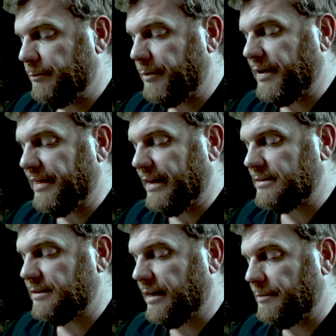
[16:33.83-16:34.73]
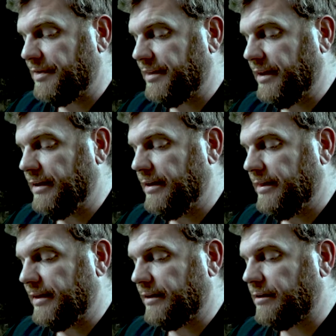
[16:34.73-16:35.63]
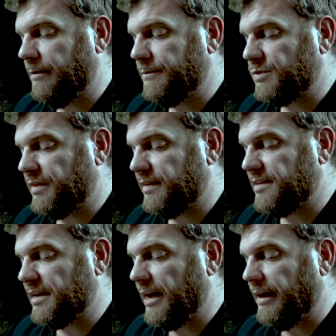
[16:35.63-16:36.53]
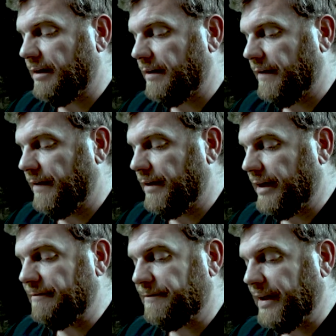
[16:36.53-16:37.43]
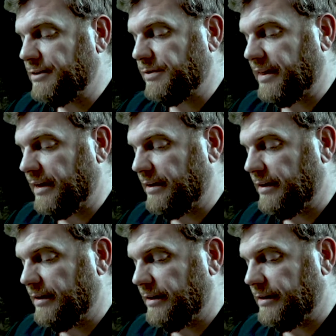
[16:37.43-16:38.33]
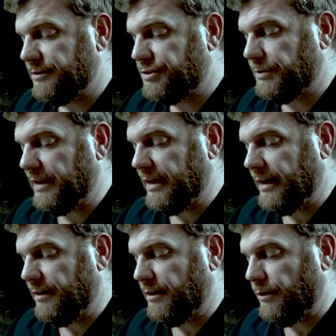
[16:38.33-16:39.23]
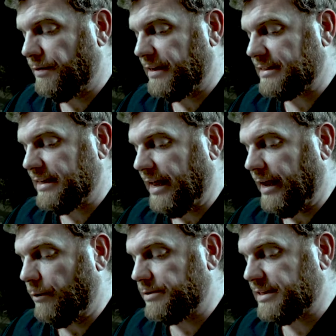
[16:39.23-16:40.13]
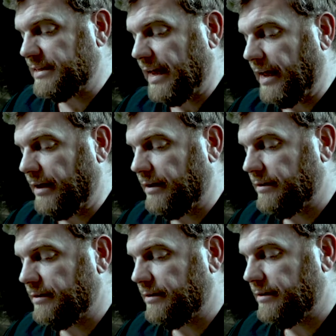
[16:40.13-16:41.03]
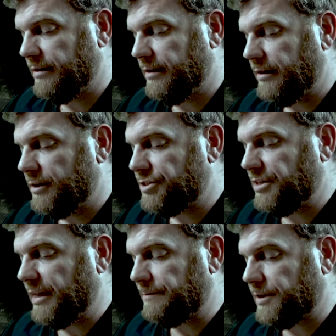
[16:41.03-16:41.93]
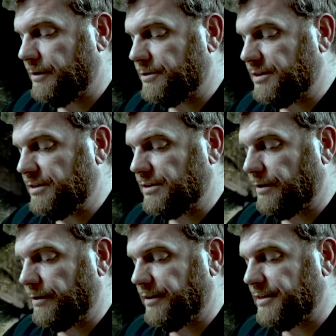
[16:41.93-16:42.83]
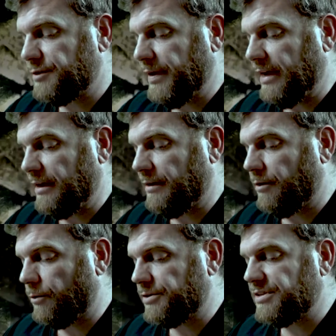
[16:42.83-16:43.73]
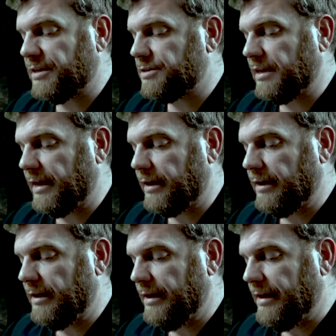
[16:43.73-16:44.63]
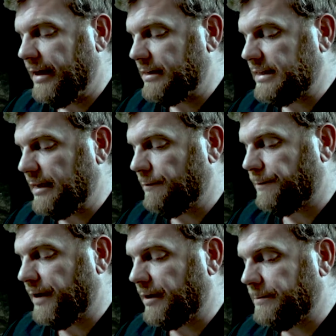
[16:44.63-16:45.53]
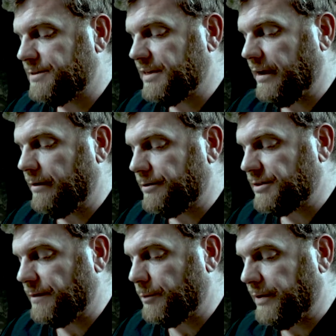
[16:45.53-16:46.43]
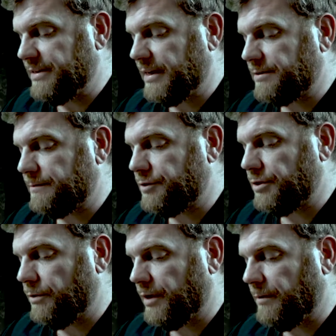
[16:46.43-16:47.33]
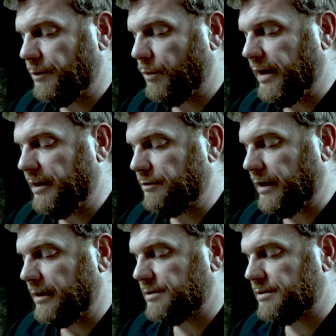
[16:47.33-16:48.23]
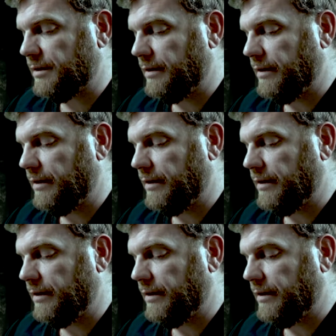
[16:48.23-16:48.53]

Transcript: But by that telepathy that comes with desire and fades with it, Julia had known that today was the day. She'd left Kirsty to her list-making or such-like, and taken Frank upstairs on the pretext of showing him the wedding dress.